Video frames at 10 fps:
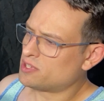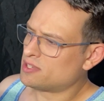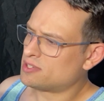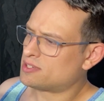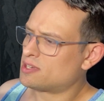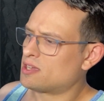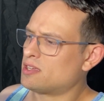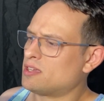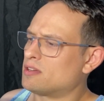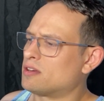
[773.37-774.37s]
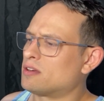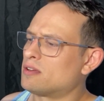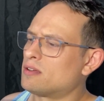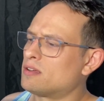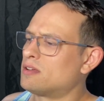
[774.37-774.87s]
piece here.
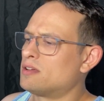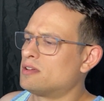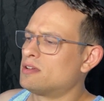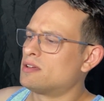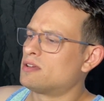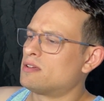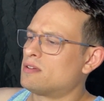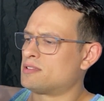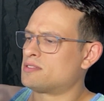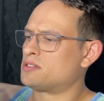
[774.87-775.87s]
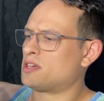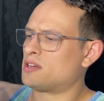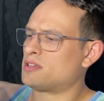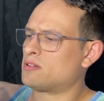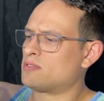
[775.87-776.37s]
It's
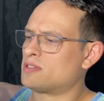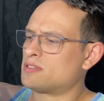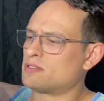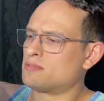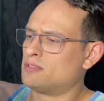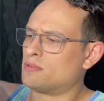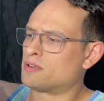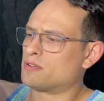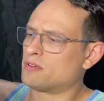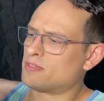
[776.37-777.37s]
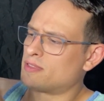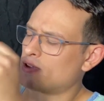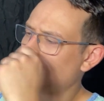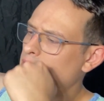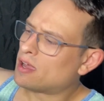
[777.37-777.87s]
shading out this lower growth
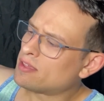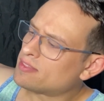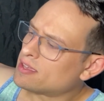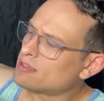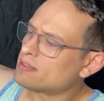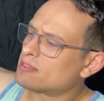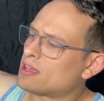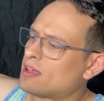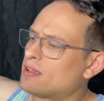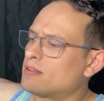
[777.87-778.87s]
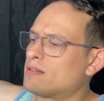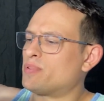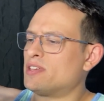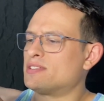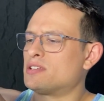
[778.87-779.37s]
there. I think that
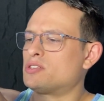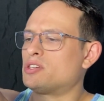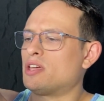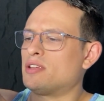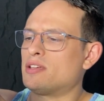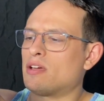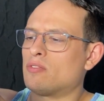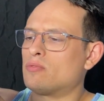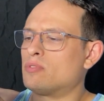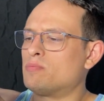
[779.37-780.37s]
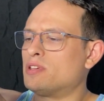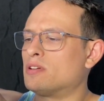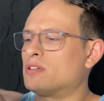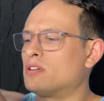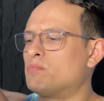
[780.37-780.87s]
piece it's shading out would be a
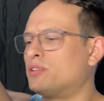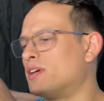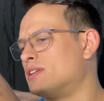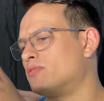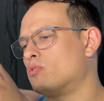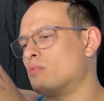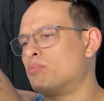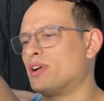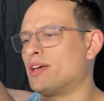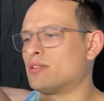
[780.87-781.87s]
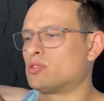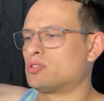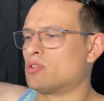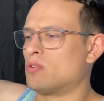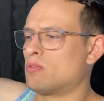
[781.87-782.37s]
good place for a branch,
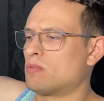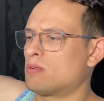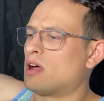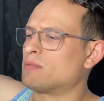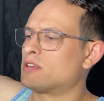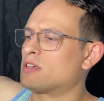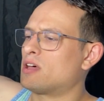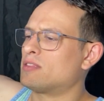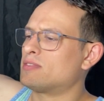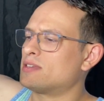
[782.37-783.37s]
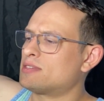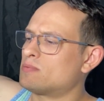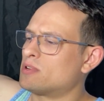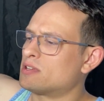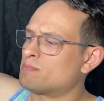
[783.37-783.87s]
so I'm going to cut this one